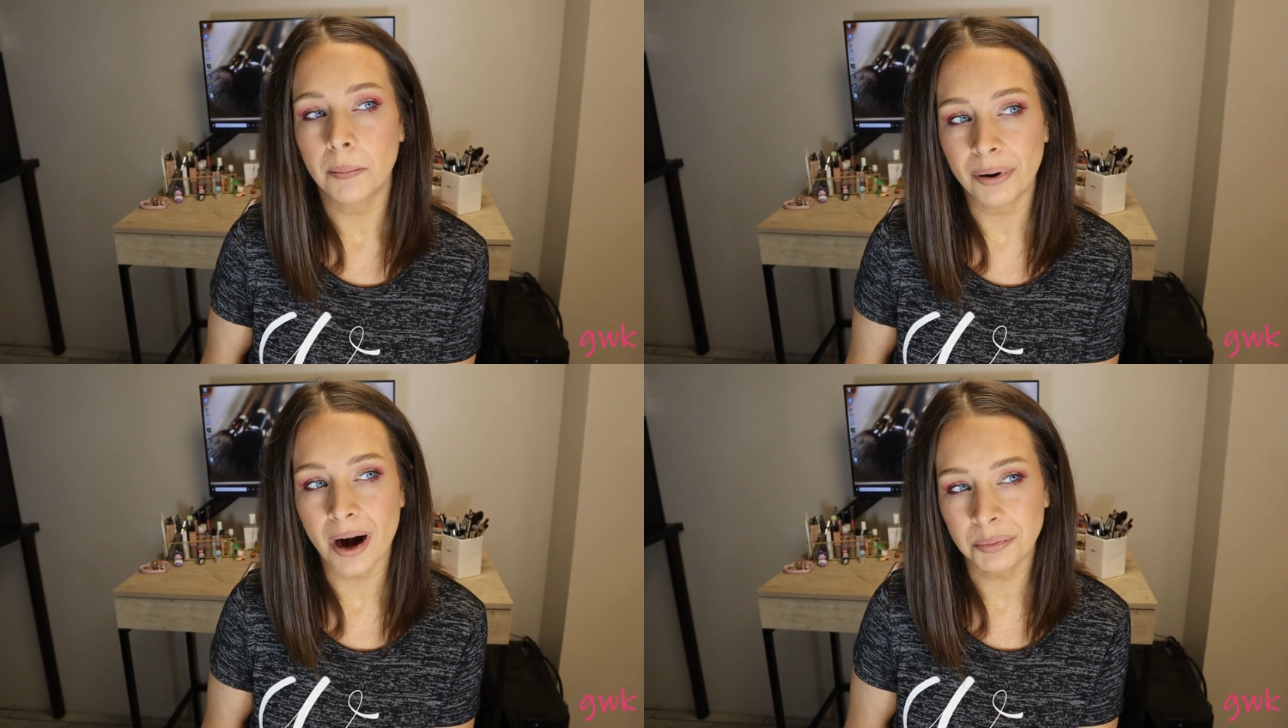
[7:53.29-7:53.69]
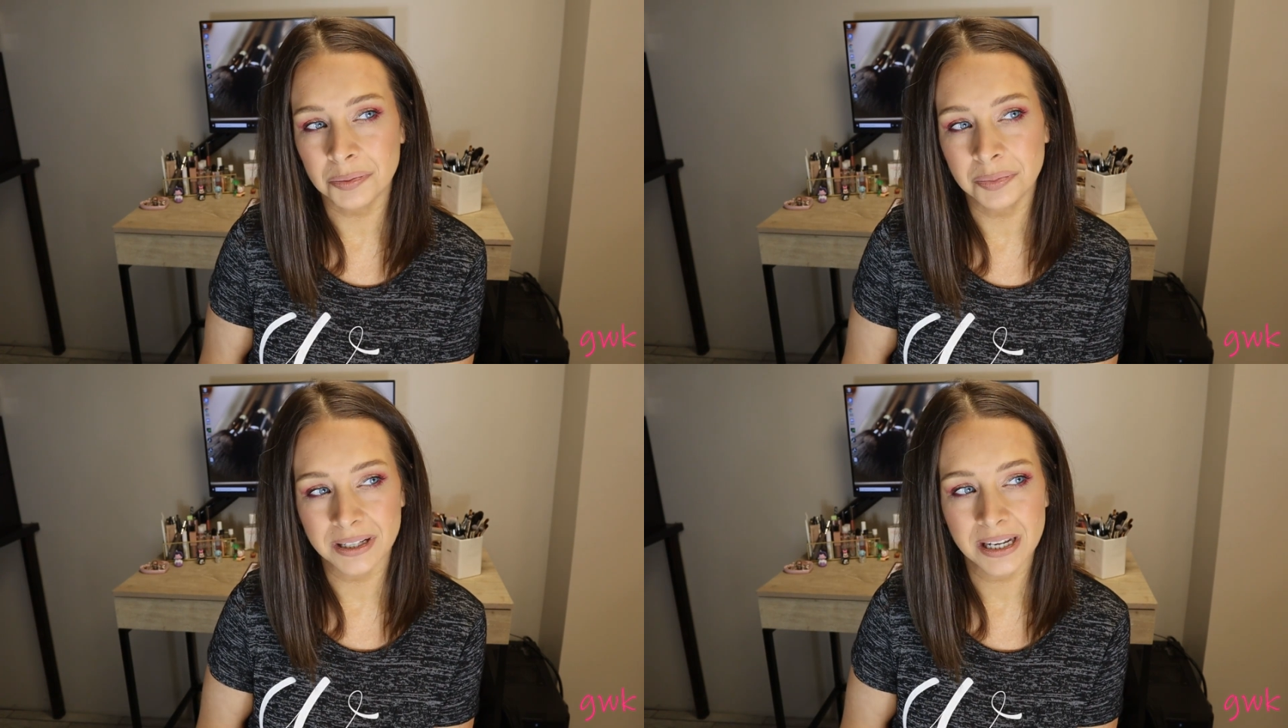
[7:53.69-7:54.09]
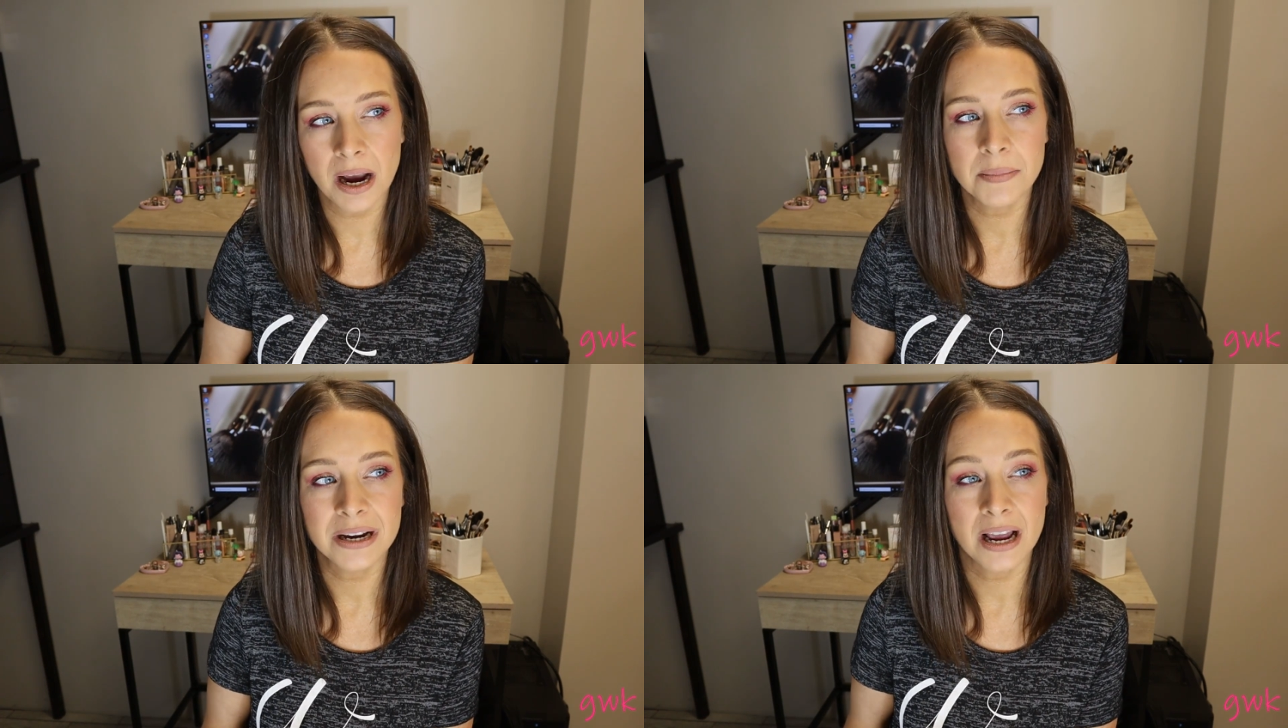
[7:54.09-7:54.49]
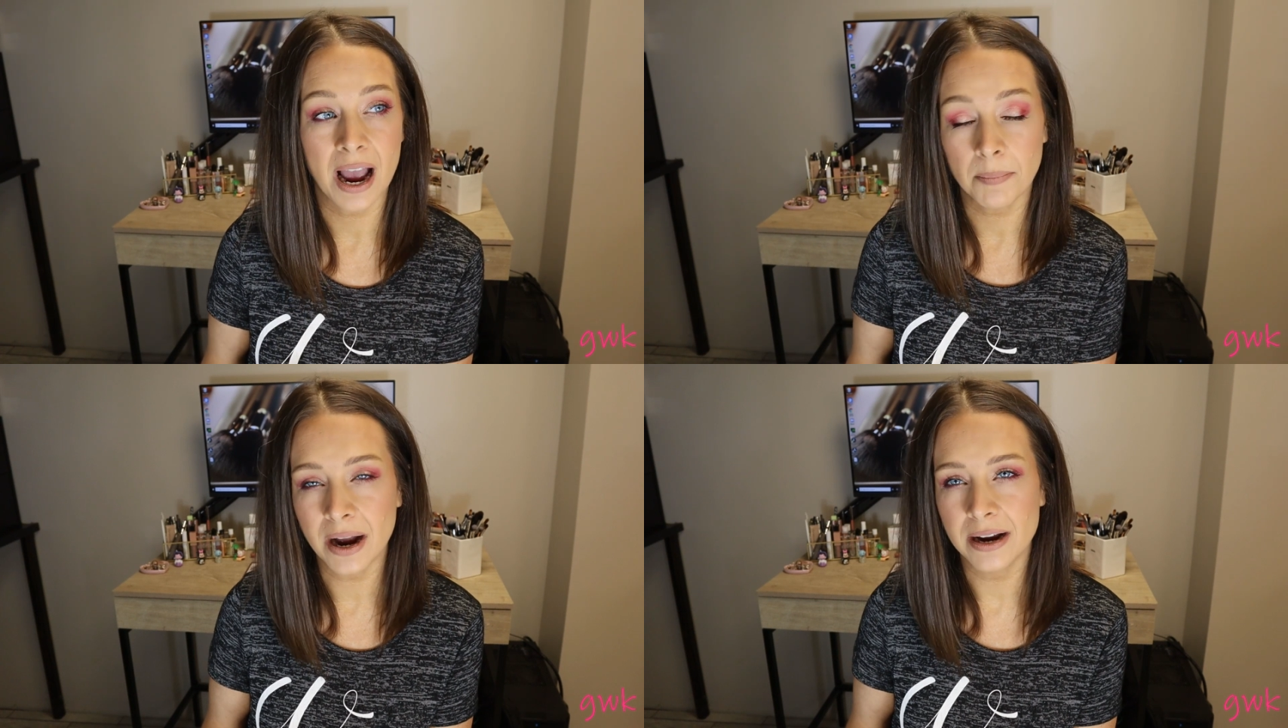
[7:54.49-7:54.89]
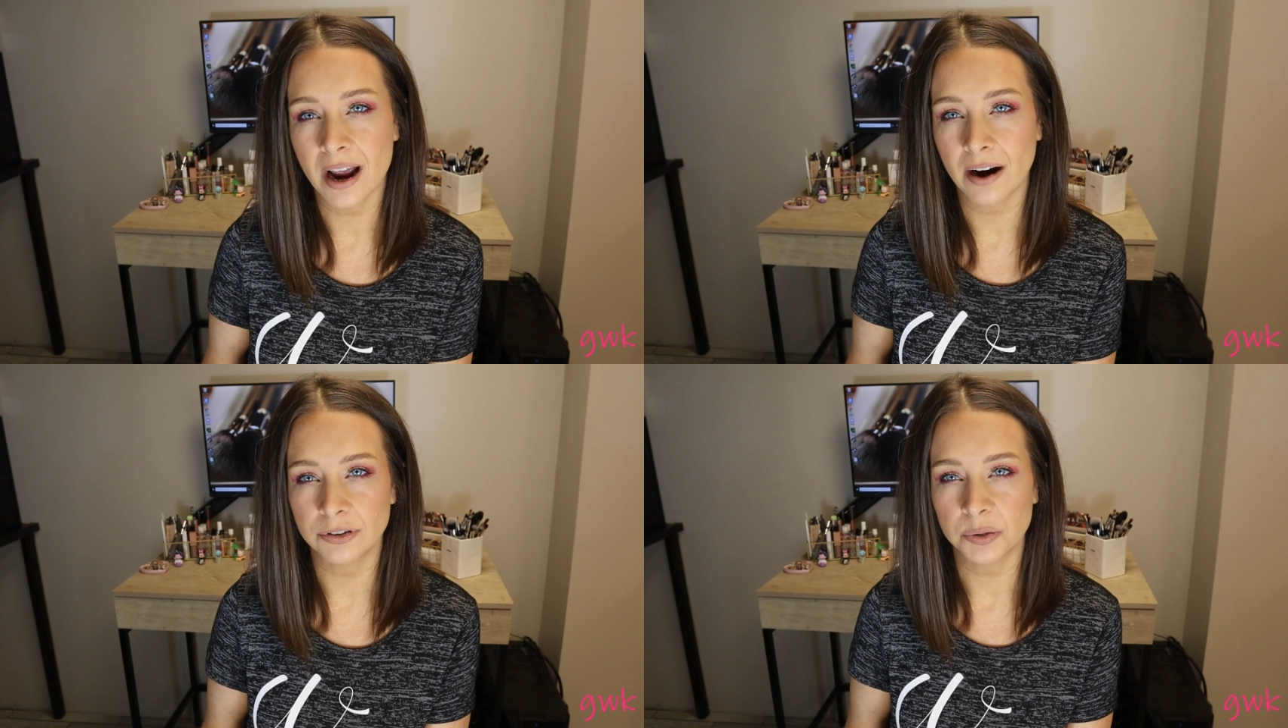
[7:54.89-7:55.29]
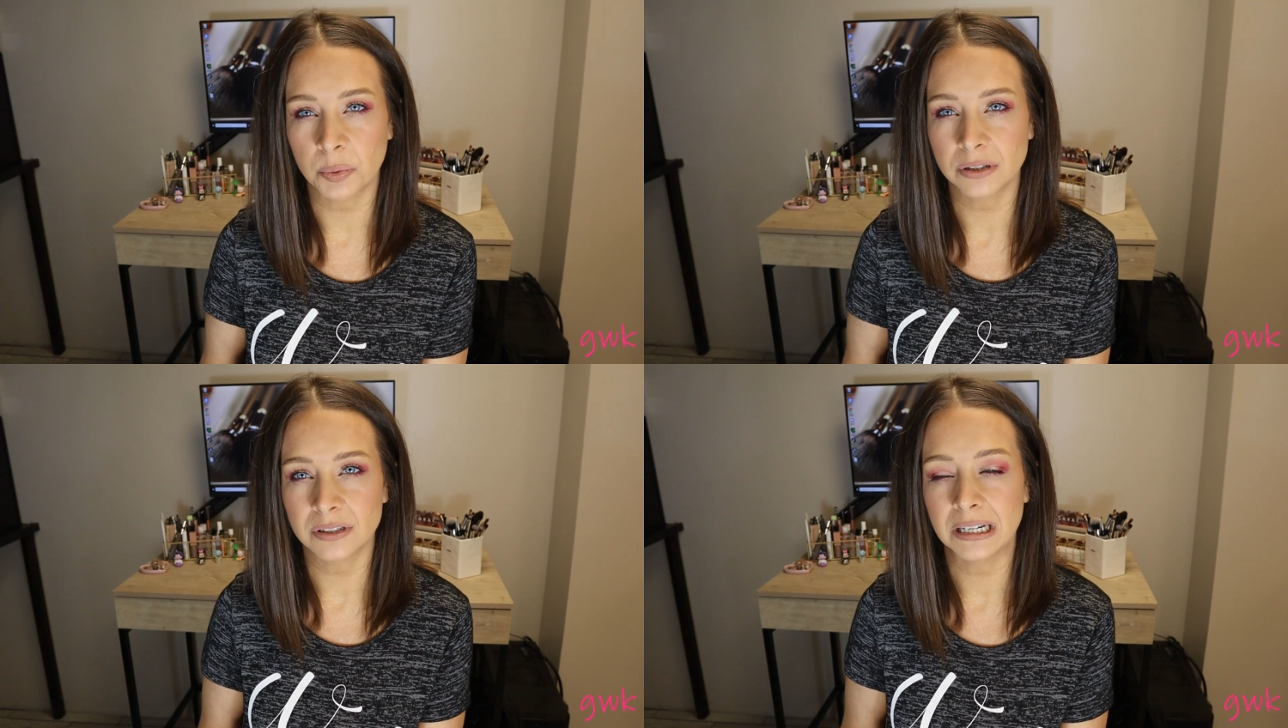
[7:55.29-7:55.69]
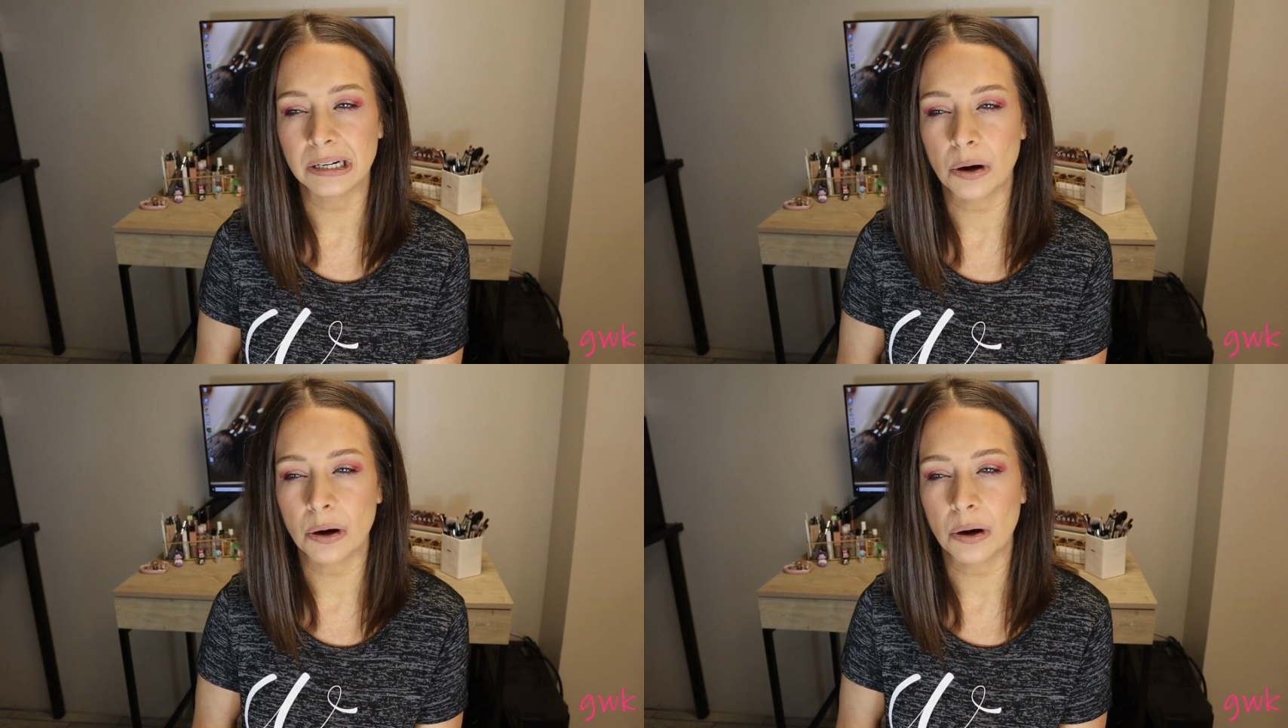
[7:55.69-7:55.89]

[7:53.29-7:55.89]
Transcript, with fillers: Probably. I mean, am I an average person?